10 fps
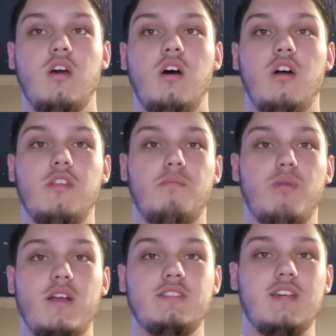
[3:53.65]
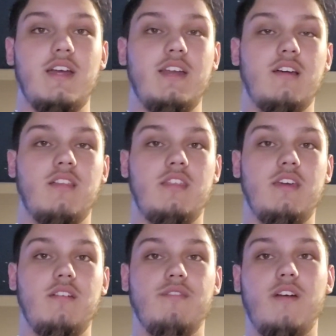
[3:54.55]
On the bright side,
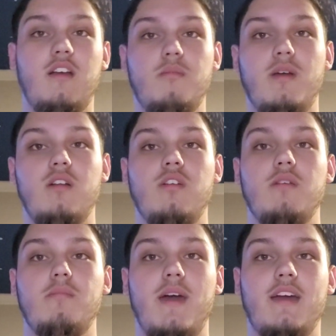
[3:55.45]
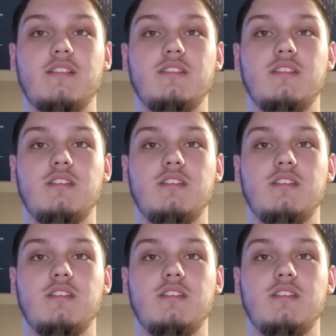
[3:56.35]
the environmental impact